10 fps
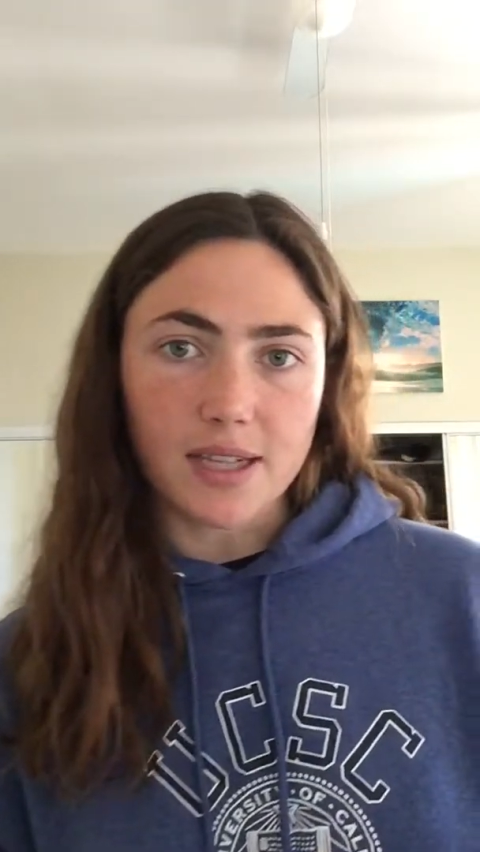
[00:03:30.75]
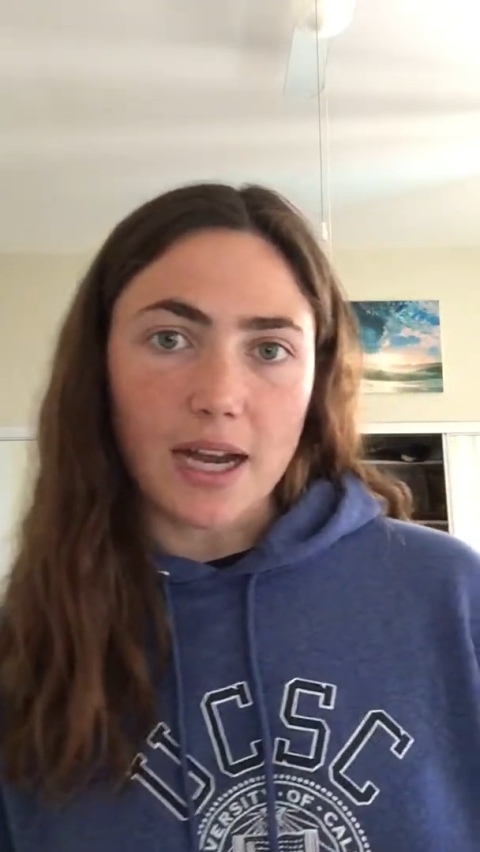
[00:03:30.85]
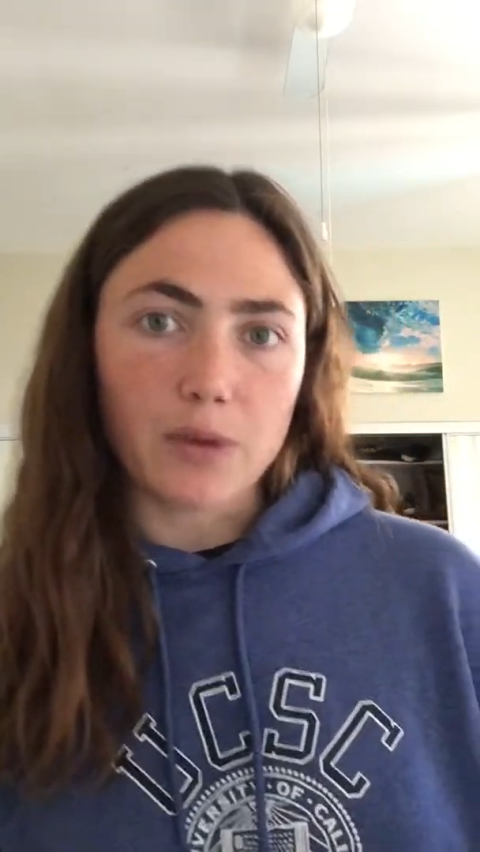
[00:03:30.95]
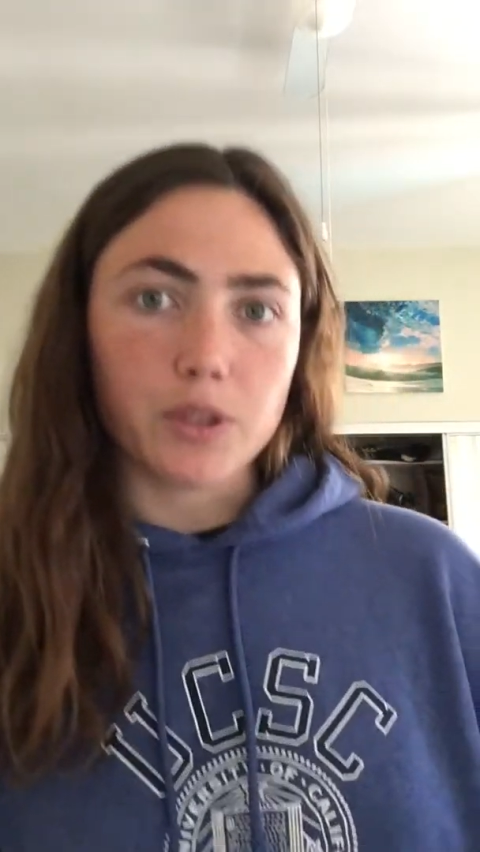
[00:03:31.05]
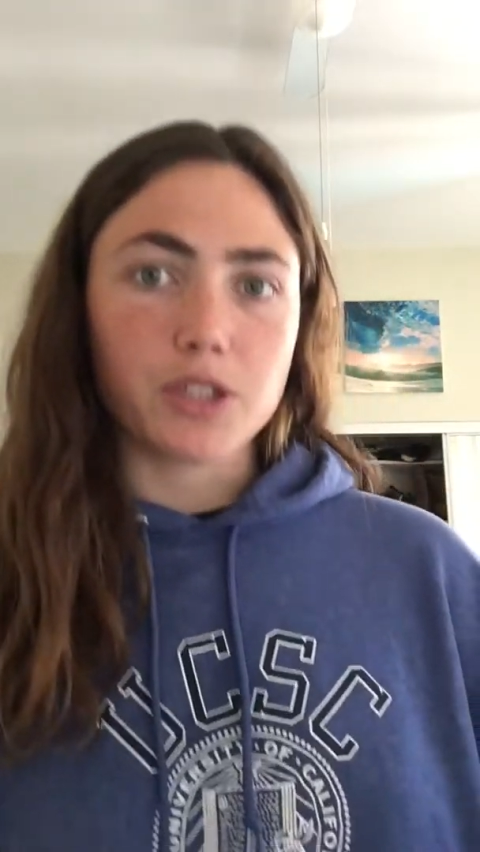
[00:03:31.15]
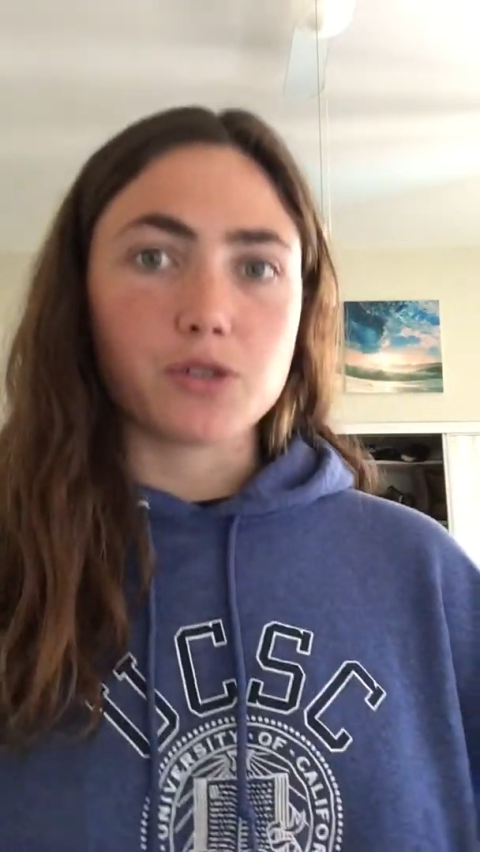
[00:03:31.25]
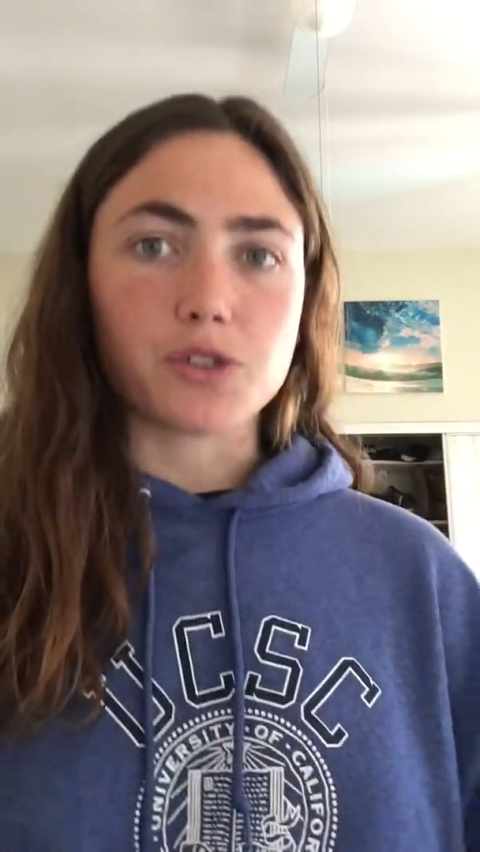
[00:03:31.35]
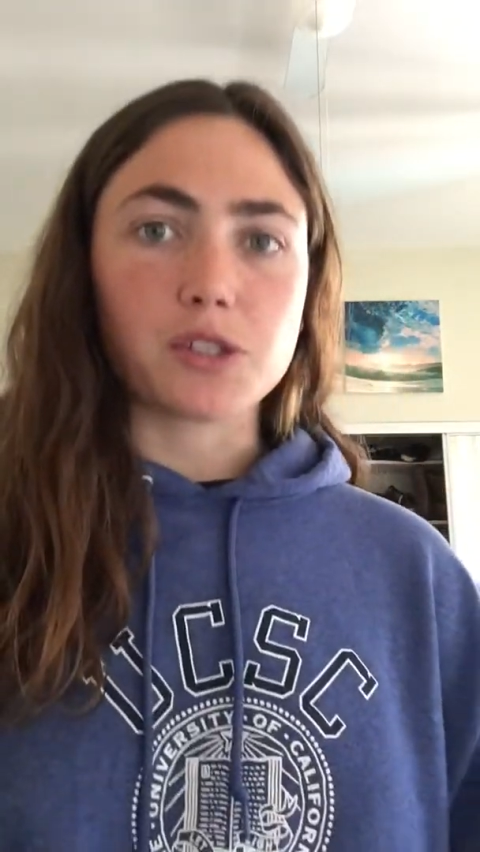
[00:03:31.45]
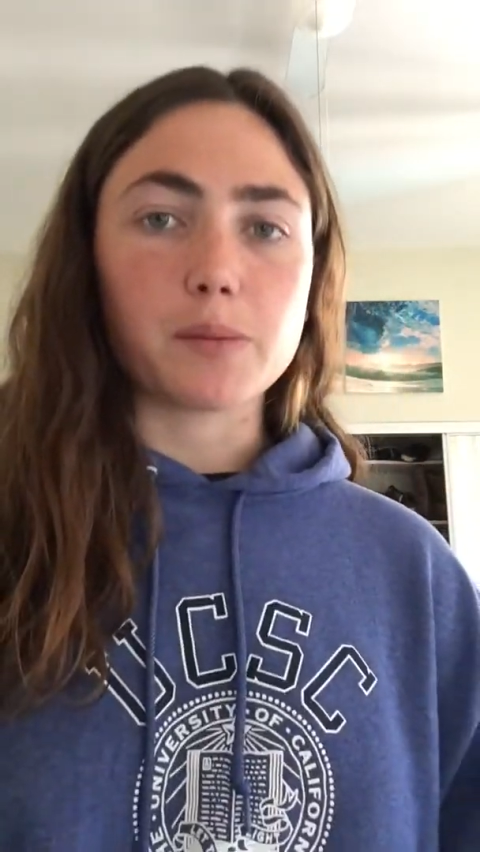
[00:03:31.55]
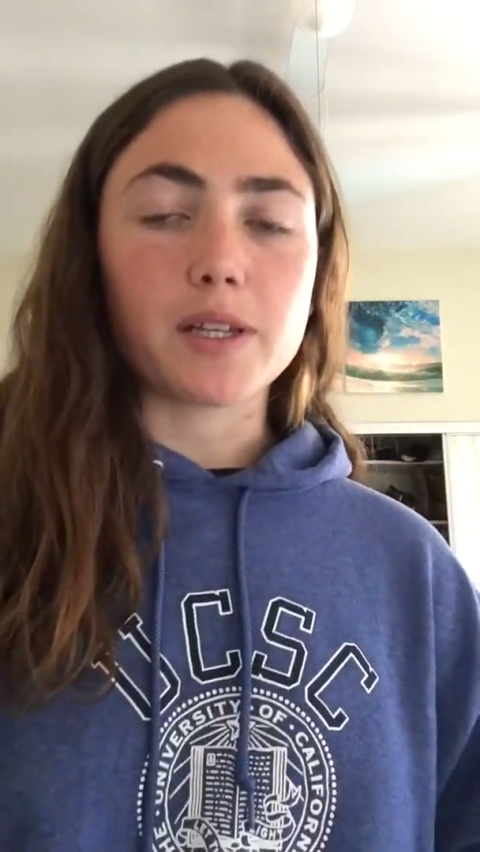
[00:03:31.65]
I would
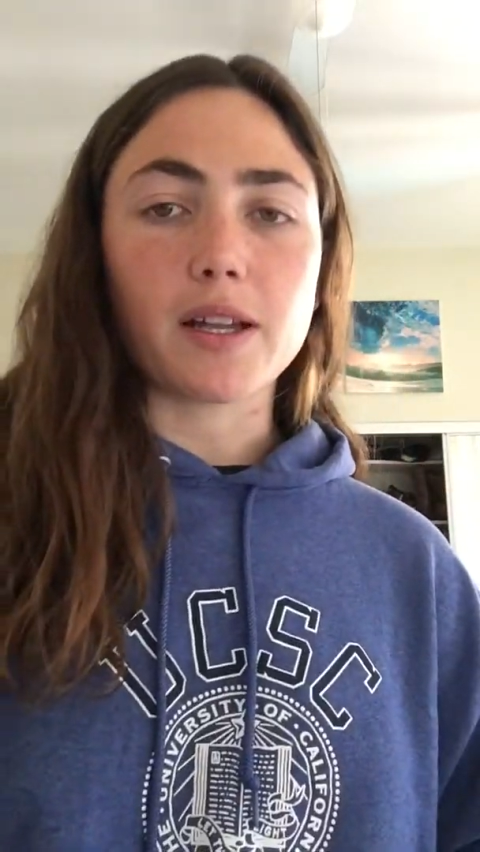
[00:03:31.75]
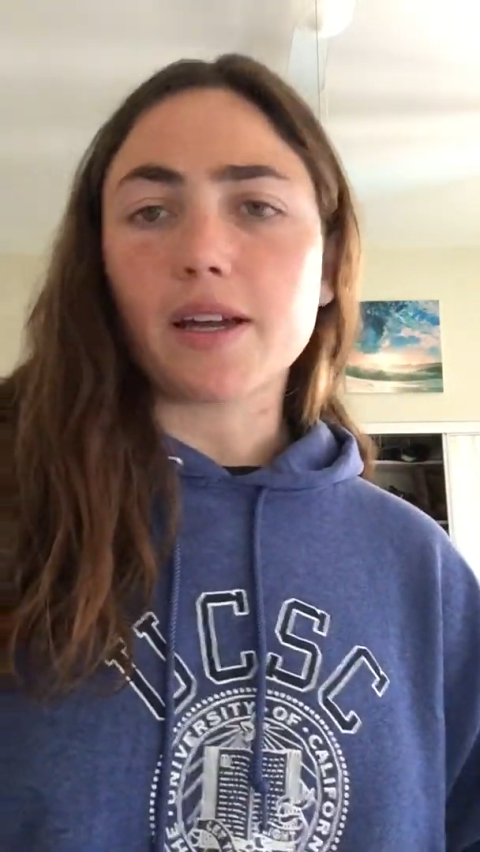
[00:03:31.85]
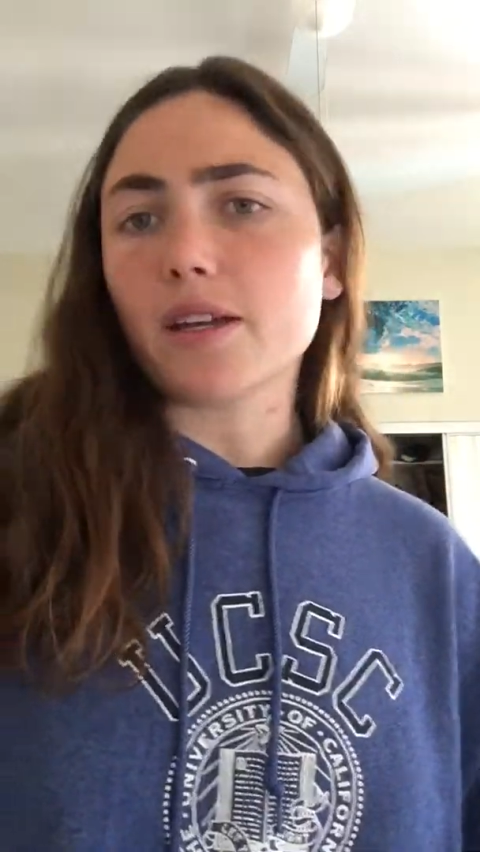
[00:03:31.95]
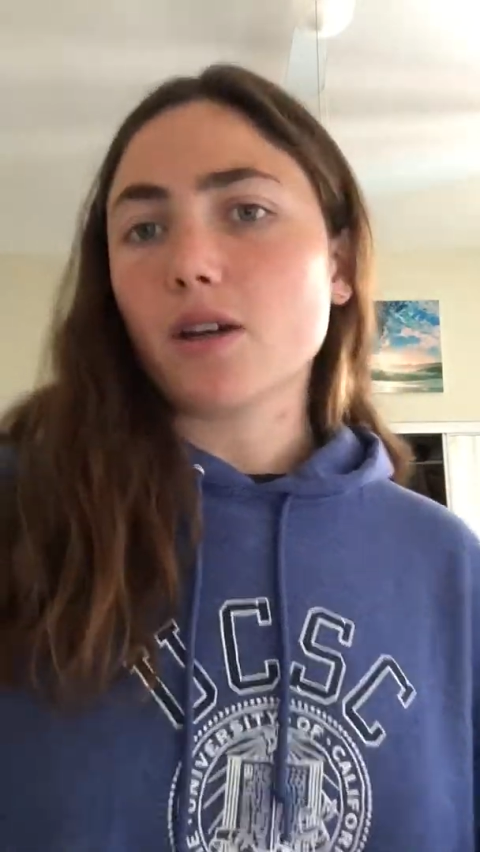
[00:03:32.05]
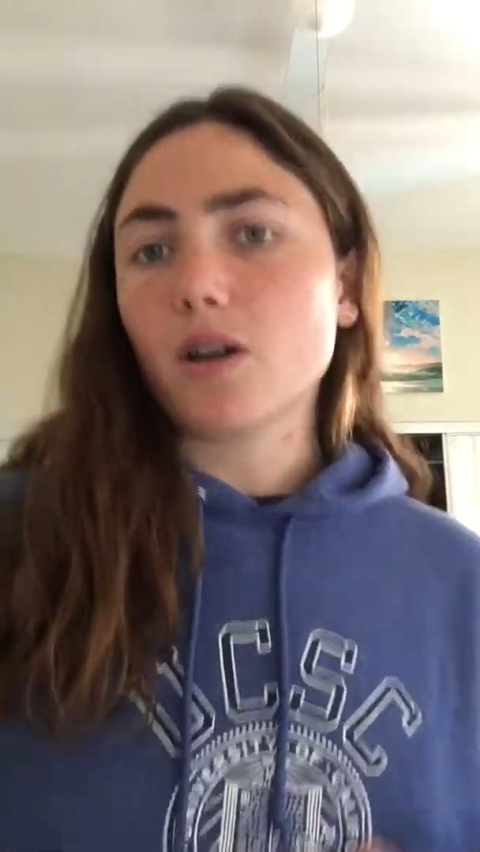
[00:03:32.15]
usually be like,